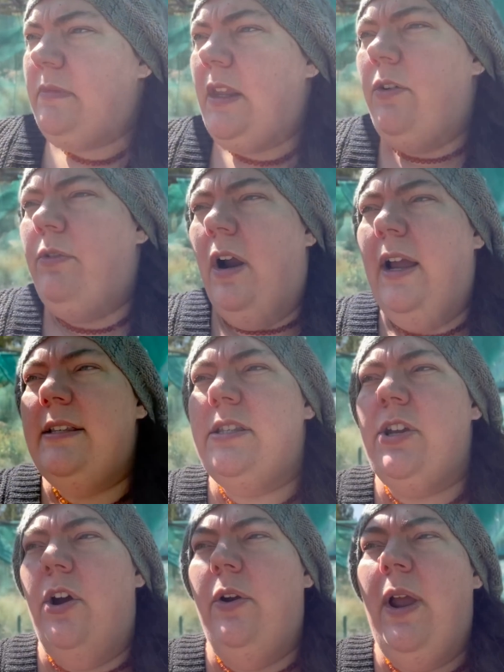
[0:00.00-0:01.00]
Right,
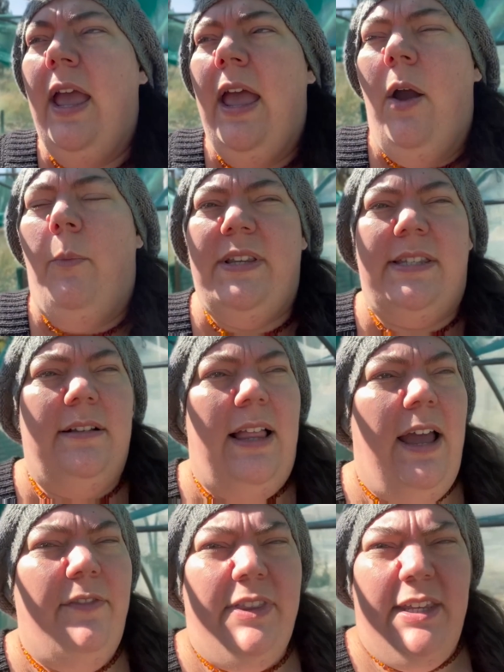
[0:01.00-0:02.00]
so we still
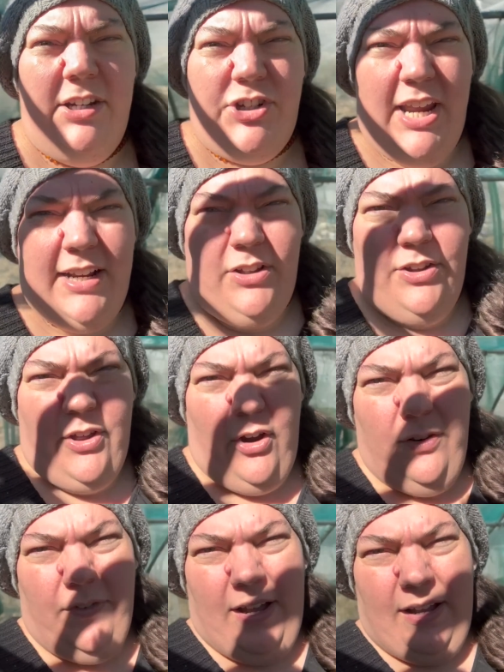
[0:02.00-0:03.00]
have the shade cloth
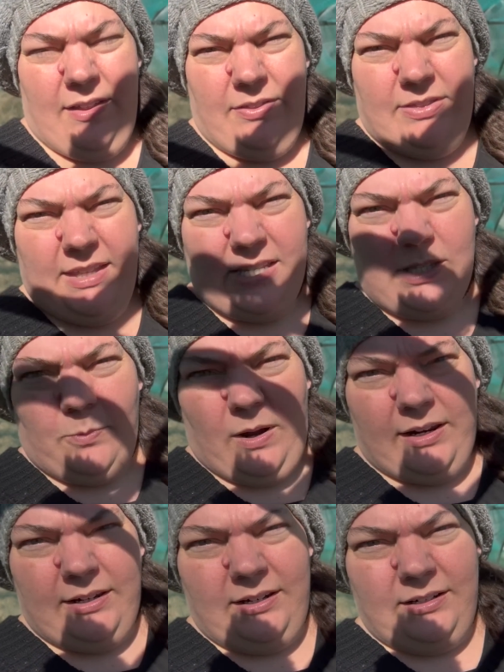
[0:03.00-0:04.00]
over this
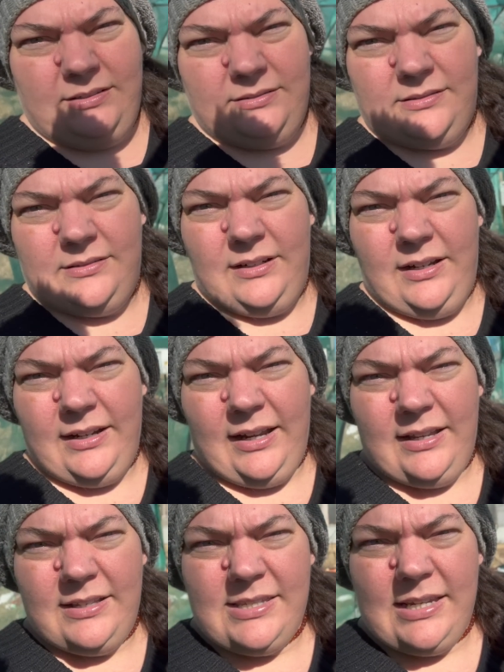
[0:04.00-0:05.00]
one. I
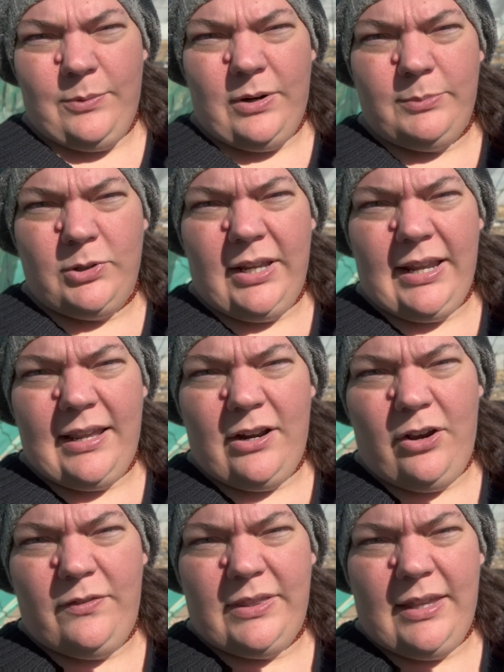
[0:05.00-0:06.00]
can't see what I'm looking at,
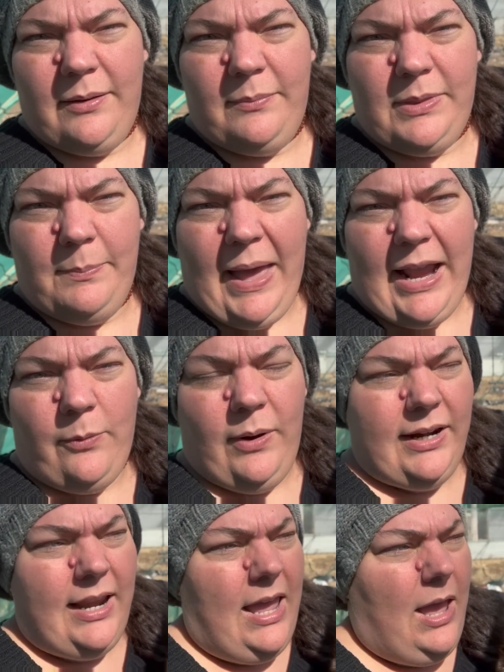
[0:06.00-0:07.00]
over the back
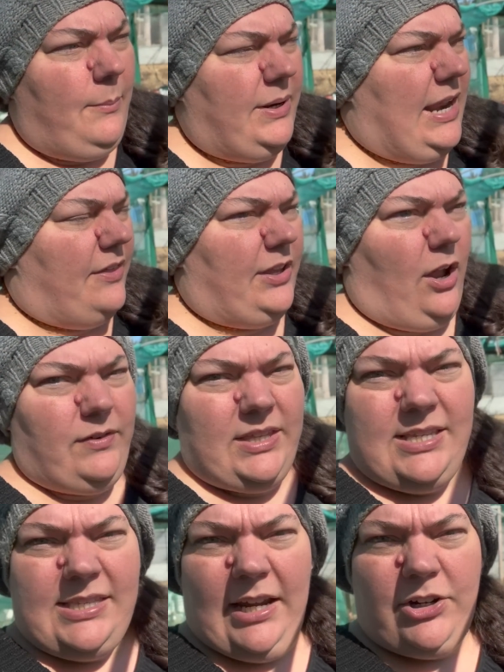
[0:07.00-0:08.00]
one, but nothing over
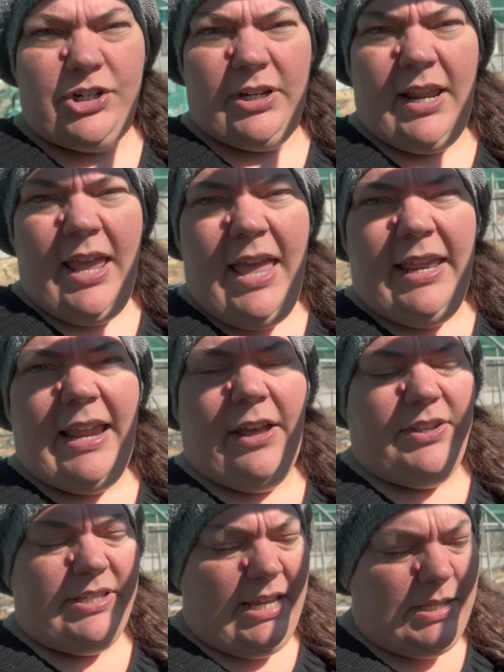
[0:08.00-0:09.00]
this section. Now,
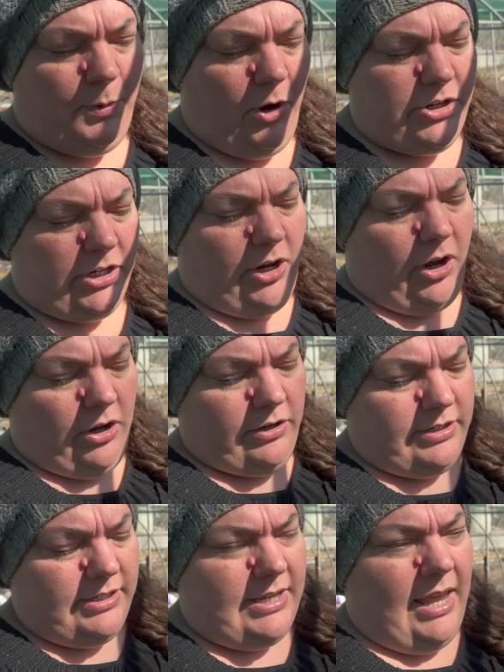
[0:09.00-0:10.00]
this has pros and
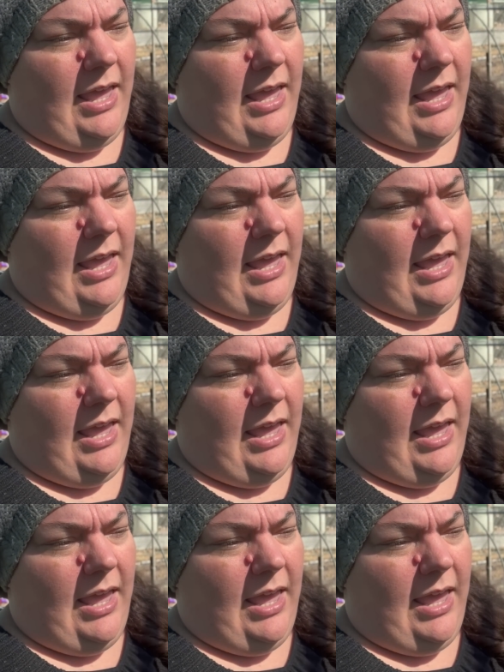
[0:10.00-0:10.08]
cons.